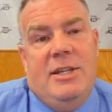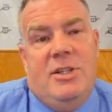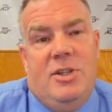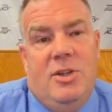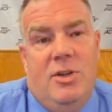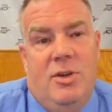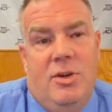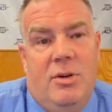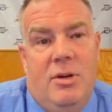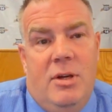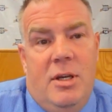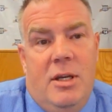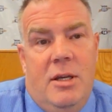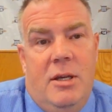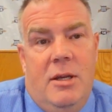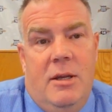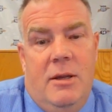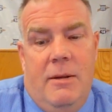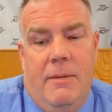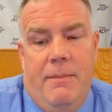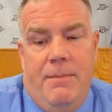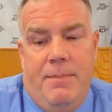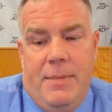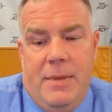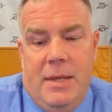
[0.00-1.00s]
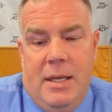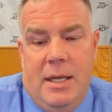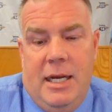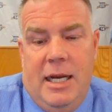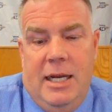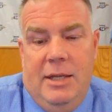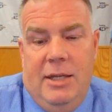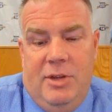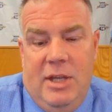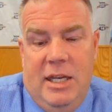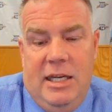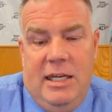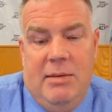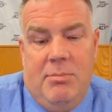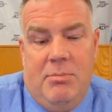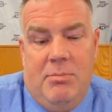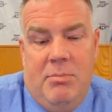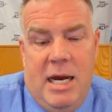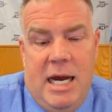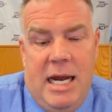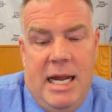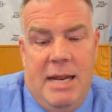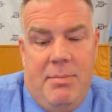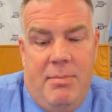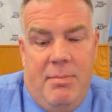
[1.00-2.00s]
So I think in
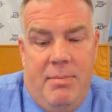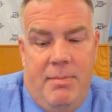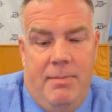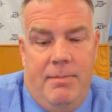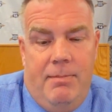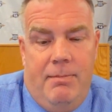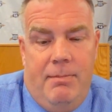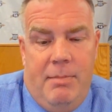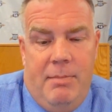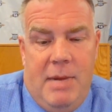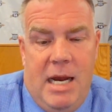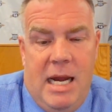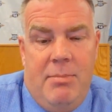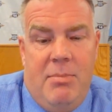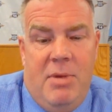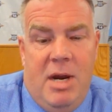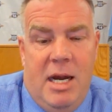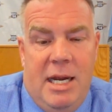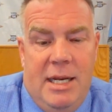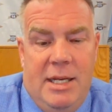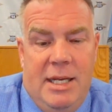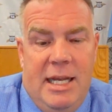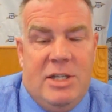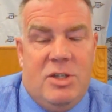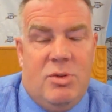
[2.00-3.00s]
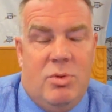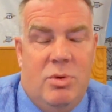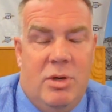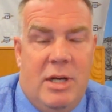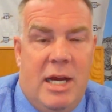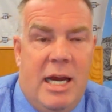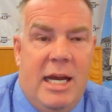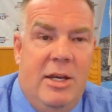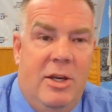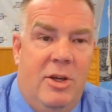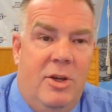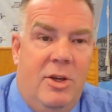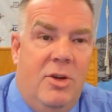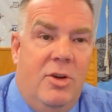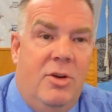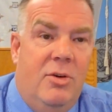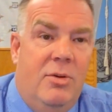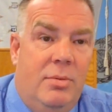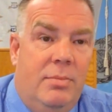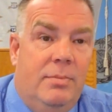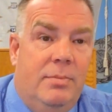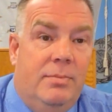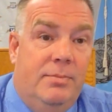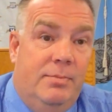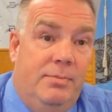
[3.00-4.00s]
my mind, that's when I knew
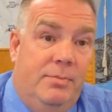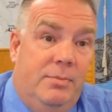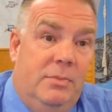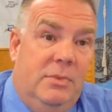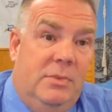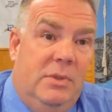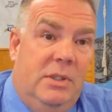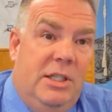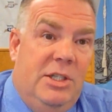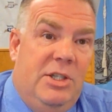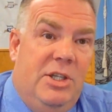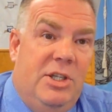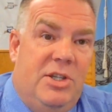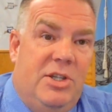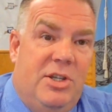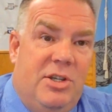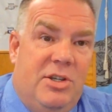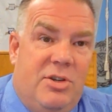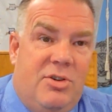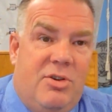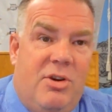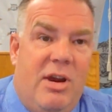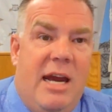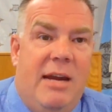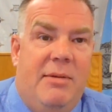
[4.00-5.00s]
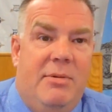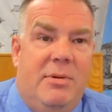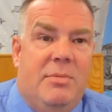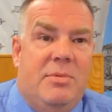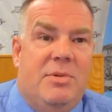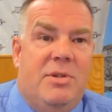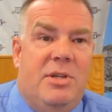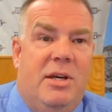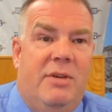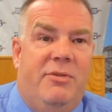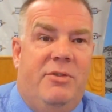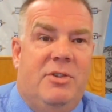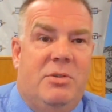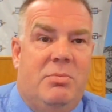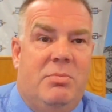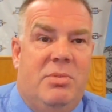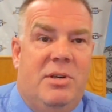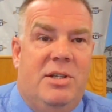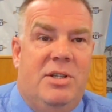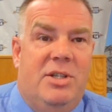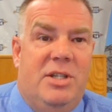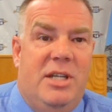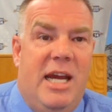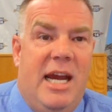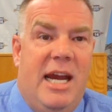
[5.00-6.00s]
he just described himself as
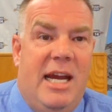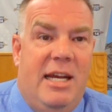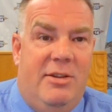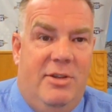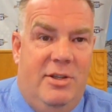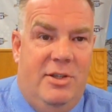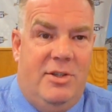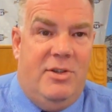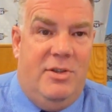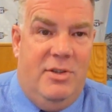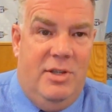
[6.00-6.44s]
bridge guy. This